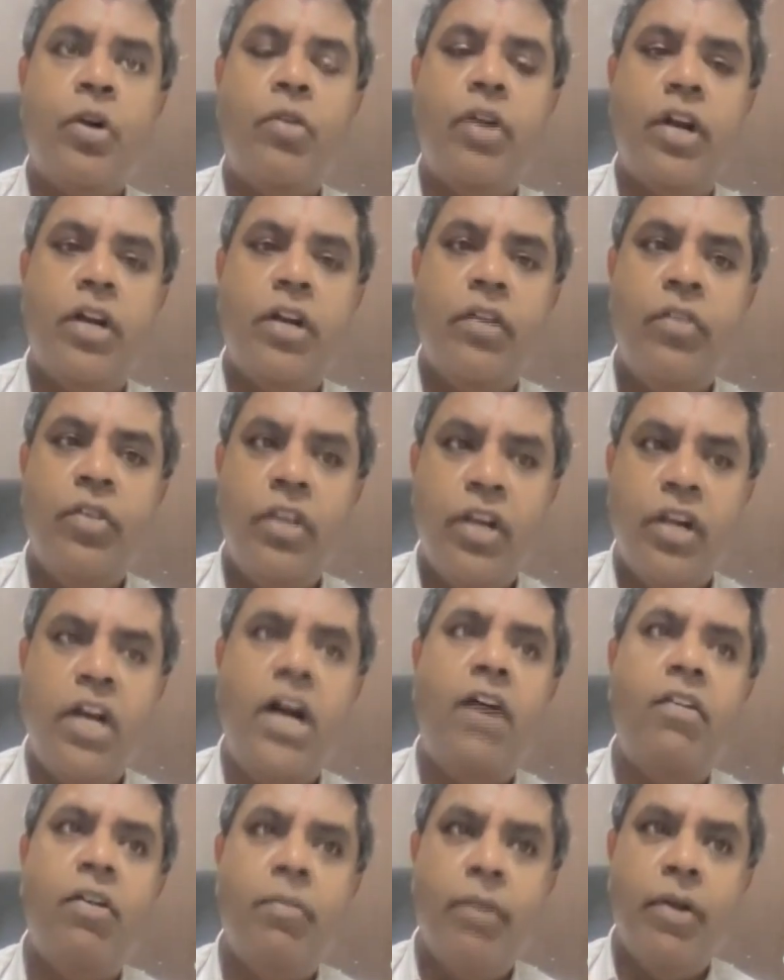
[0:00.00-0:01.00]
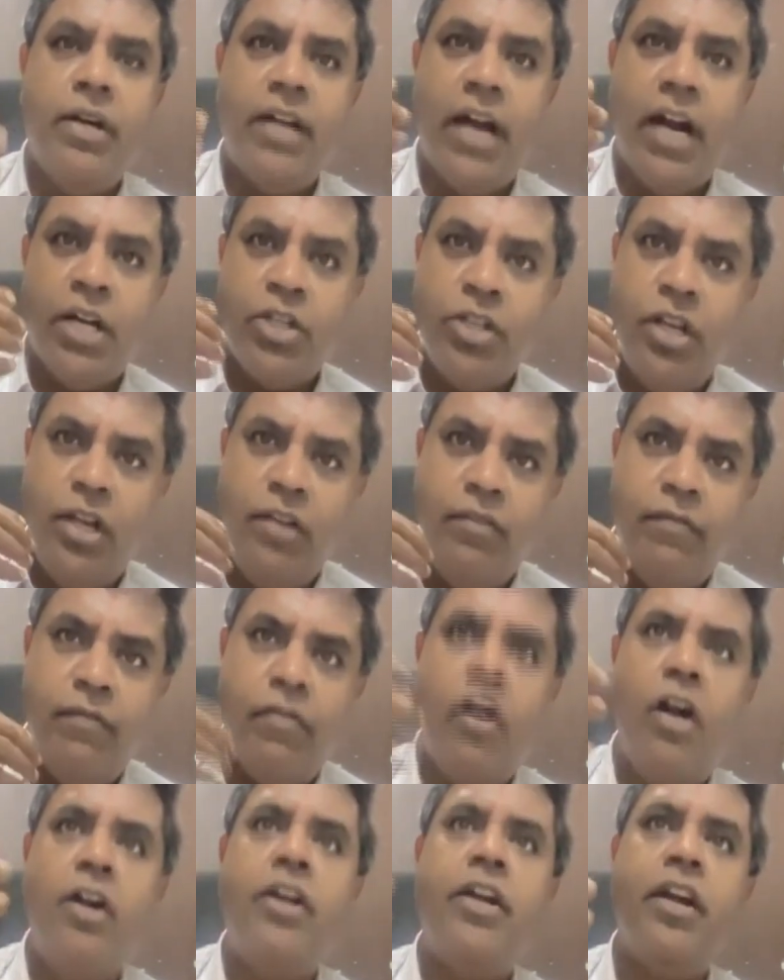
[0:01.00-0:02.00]
right? Even the government actually
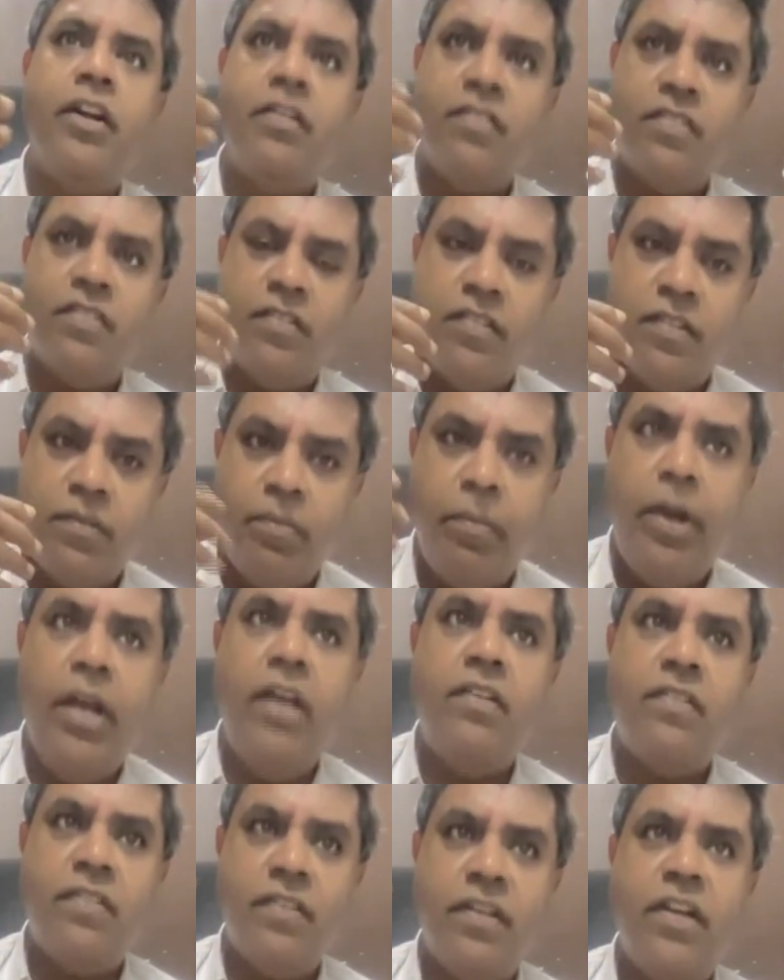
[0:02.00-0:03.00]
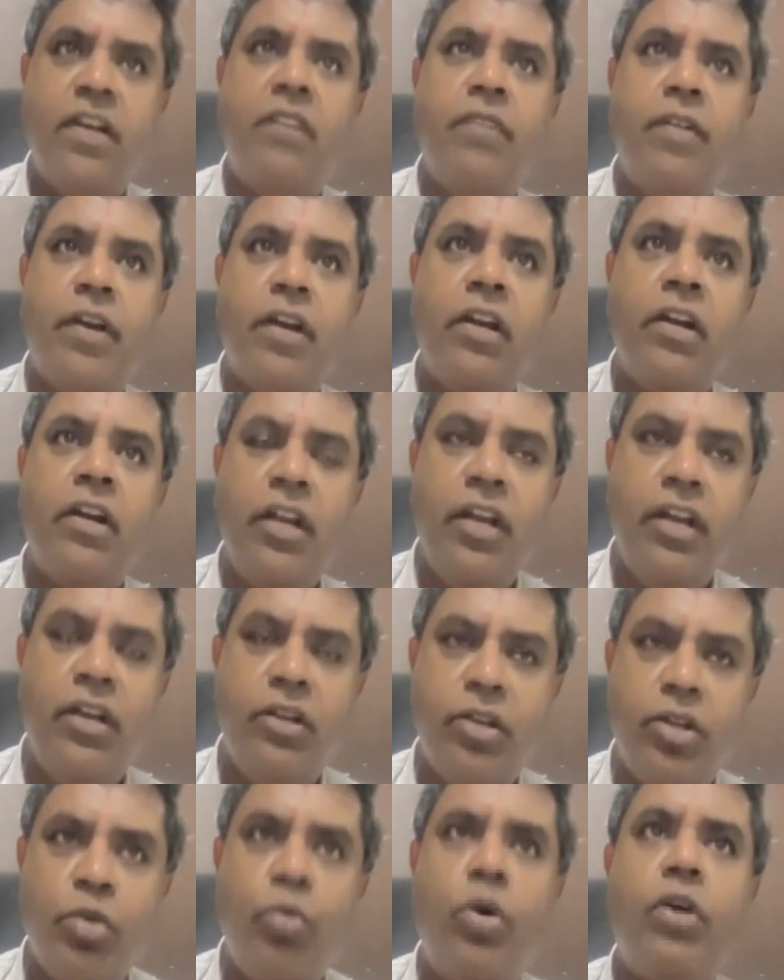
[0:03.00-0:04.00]
front ends space significantly
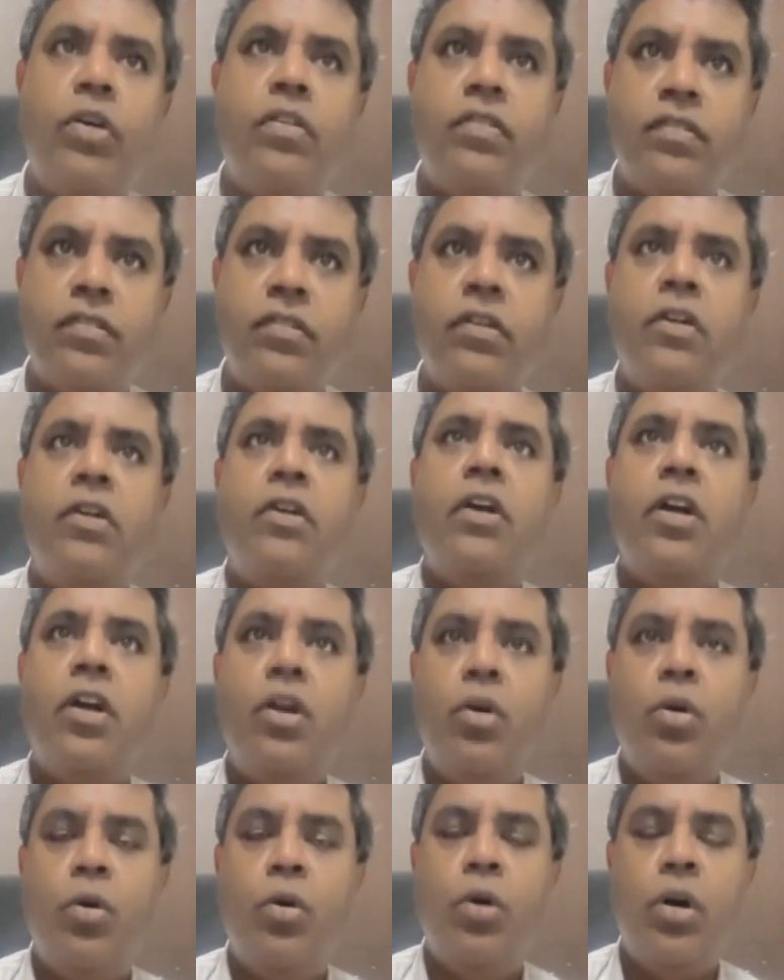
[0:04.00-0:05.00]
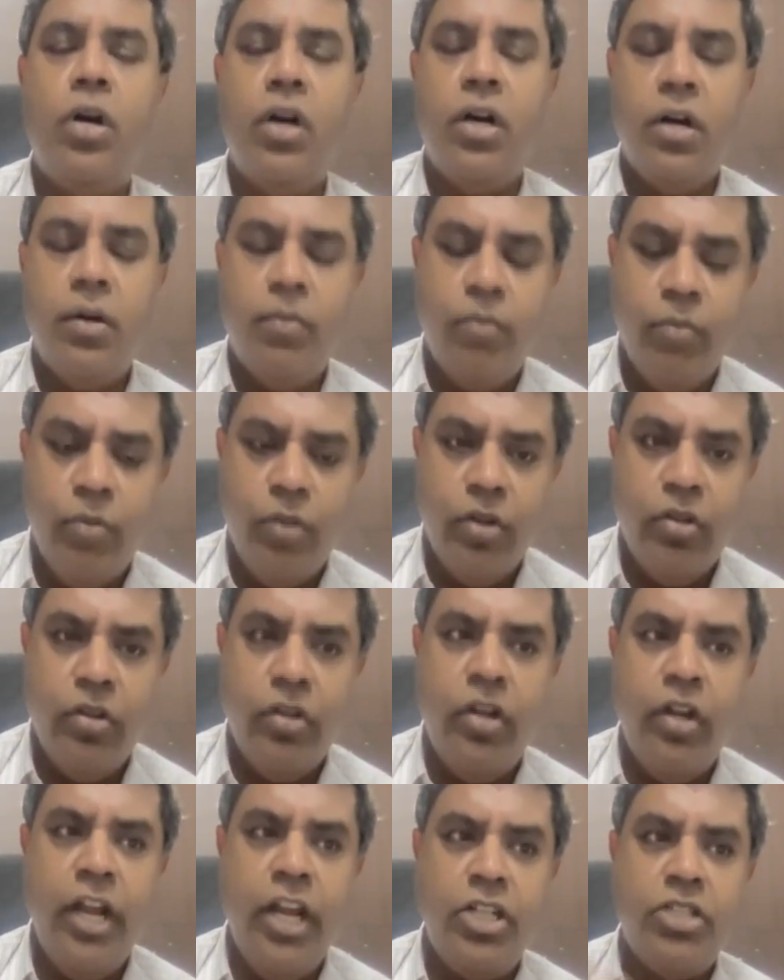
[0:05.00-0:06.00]
towards you know uh, the
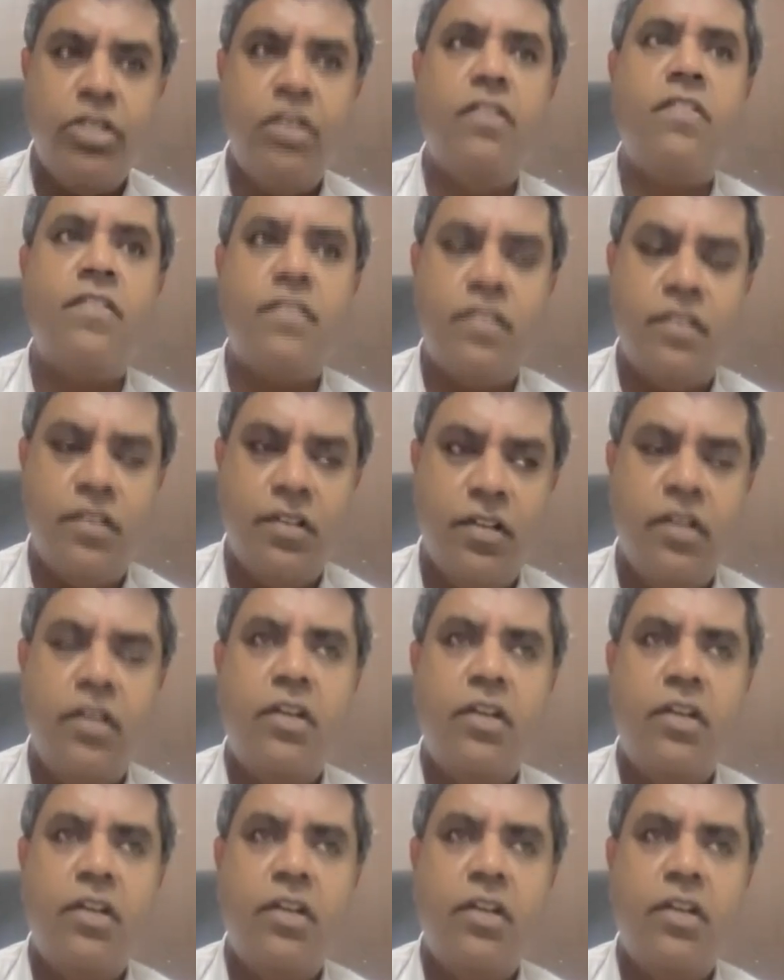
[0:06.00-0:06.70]
the nation's